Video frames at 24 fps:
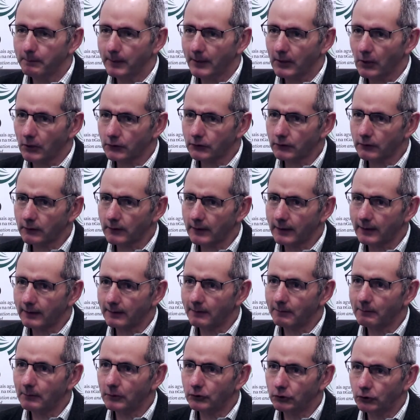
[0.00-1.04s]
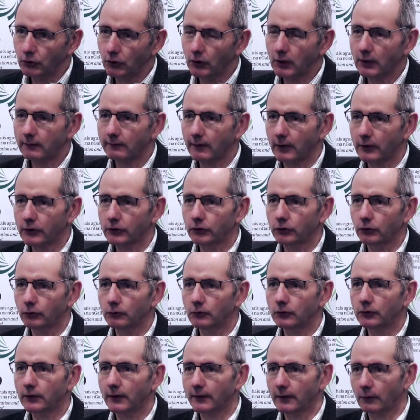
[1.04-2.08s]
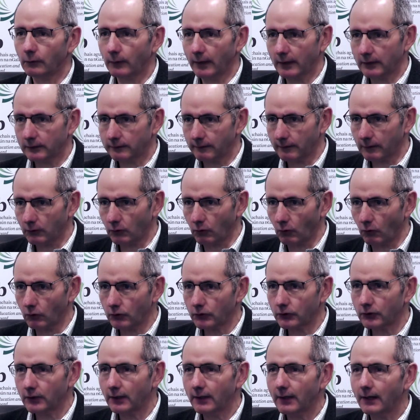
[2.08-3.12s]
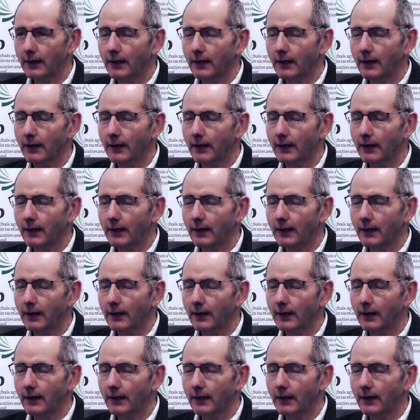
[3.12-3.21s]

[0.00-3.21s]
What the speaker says: Because of the maturity of our students and the rigors of the course,